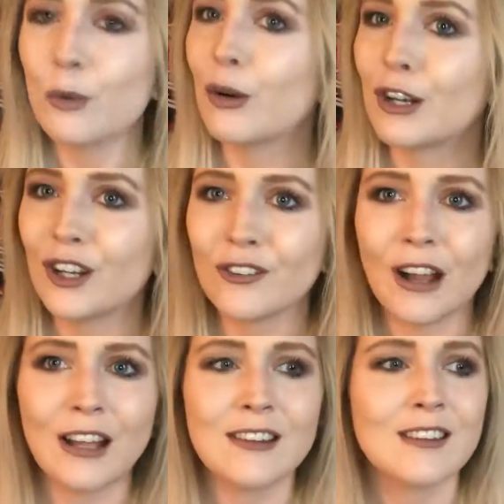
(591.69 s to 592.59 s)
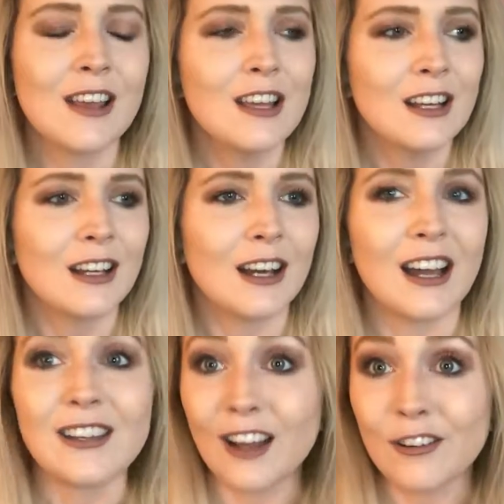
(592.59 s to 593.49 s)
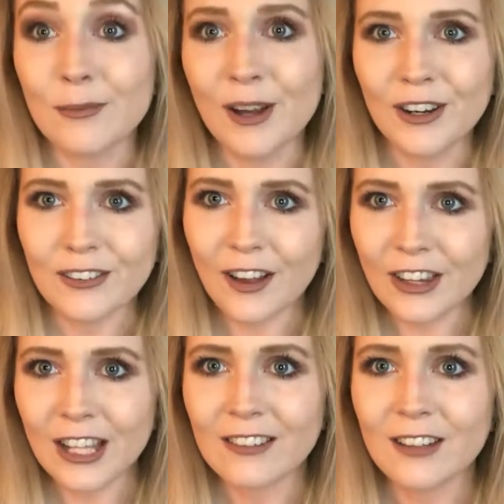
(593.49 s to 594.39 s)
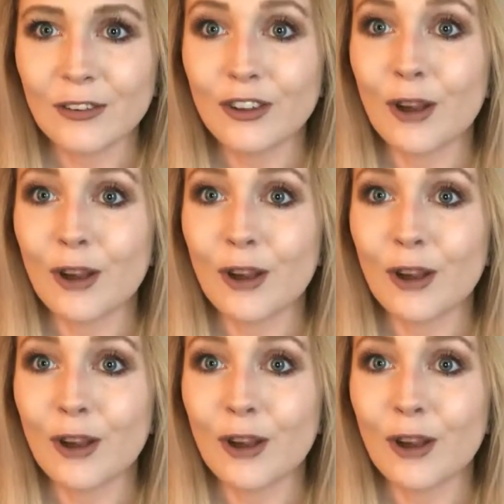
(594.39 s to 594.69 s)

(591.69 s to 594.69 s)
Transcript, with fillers: warrior runs uh, Tough Mudders, all that stuff.